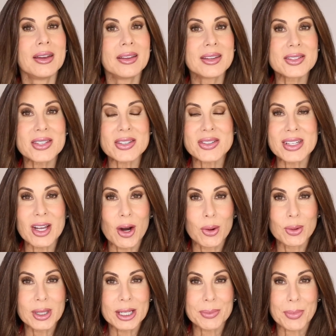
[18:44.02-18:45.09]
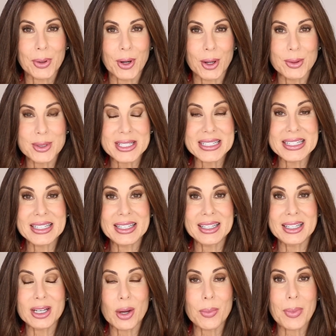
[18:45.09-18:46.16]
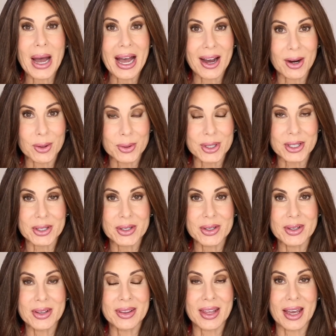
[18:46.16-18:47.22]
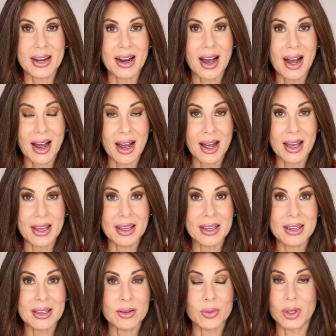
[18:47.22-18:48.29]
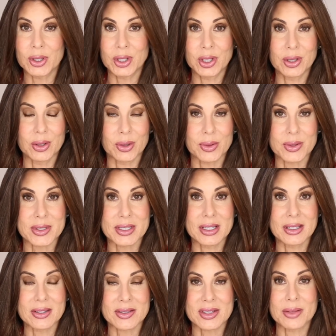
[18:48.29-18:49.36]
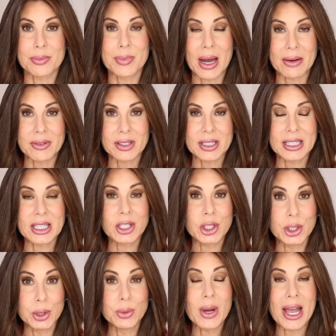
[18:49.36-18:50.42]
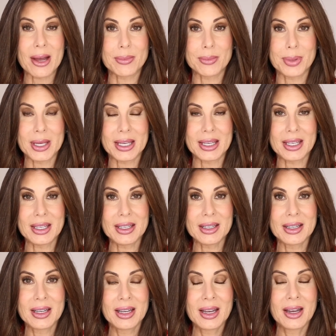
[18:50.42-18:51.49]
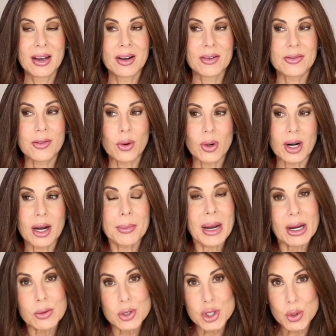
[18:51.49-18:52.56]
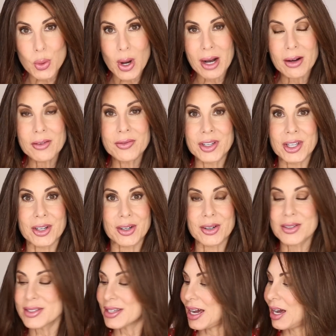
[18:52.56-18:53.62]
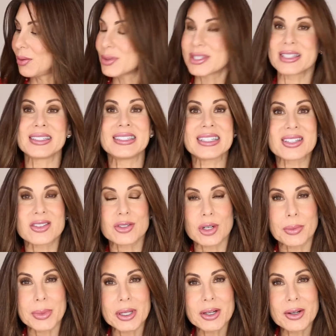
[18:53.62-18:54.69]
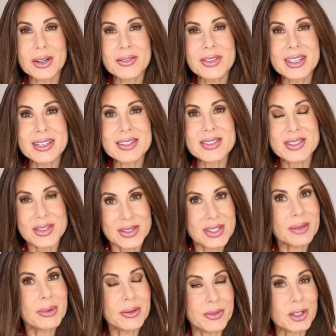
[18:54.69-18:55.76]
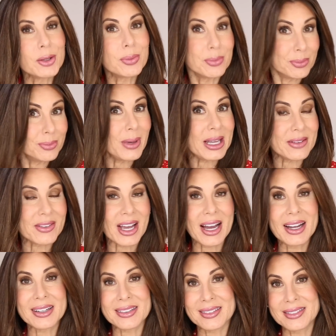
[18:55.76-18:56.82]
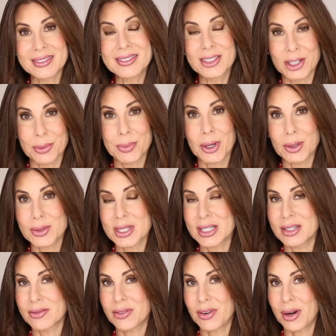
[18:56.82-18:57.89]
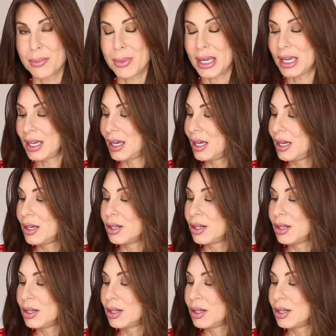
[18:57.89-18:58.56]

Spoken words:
This is the only protein powder that I will use, is the Beverly UMP. For about 12 years, I was a distributor of this. Some of you may have gotten your protein from me.